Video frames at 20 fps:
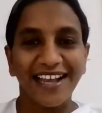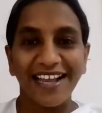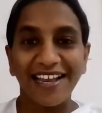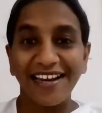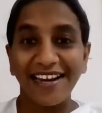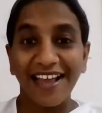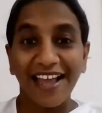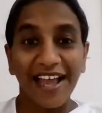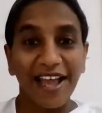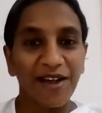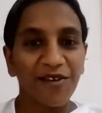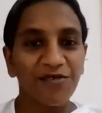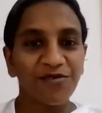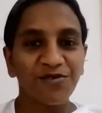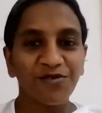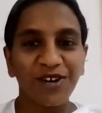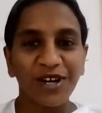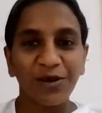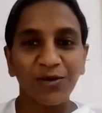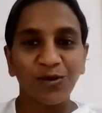in
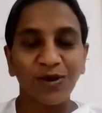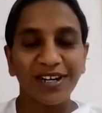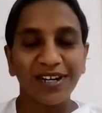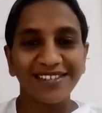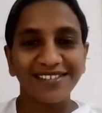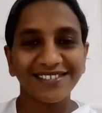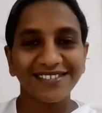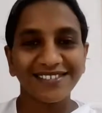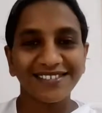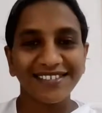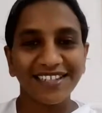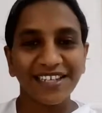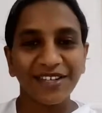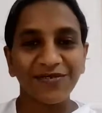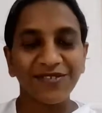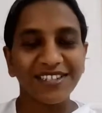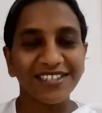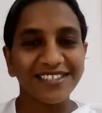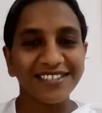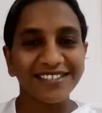everyone,
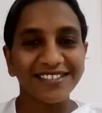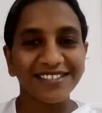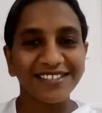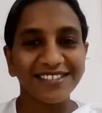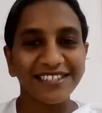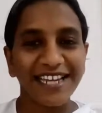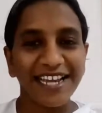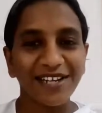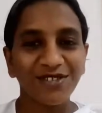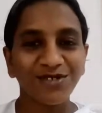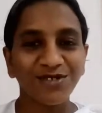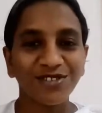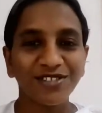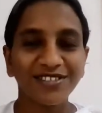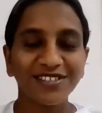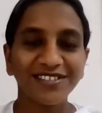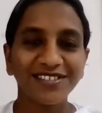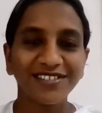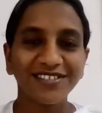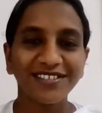even in the
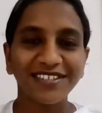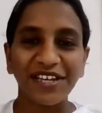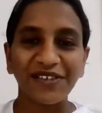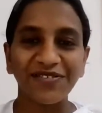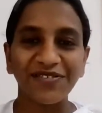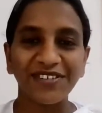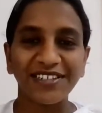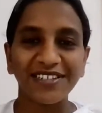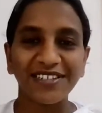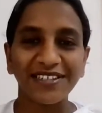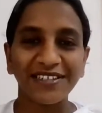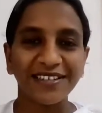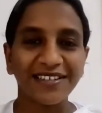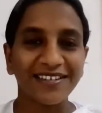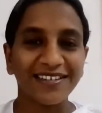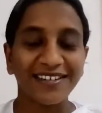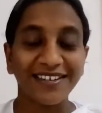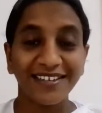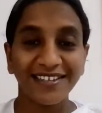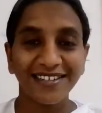nature, even in
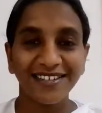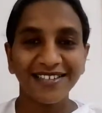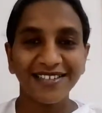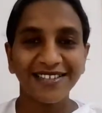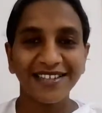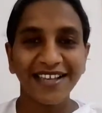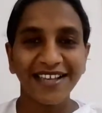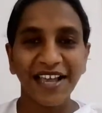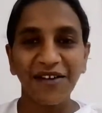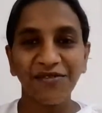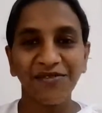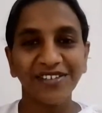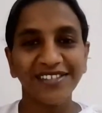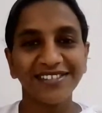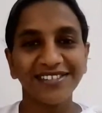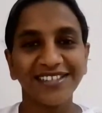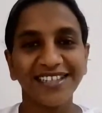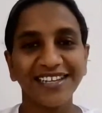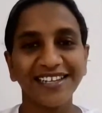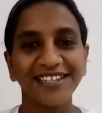us,
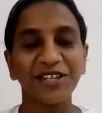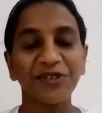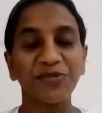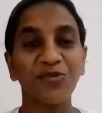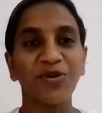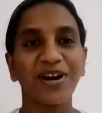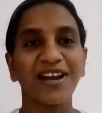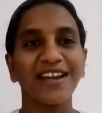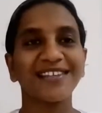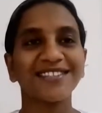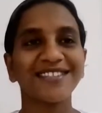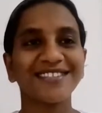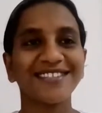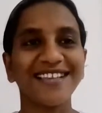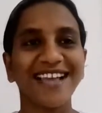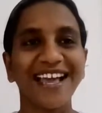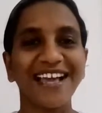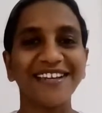everything, it brings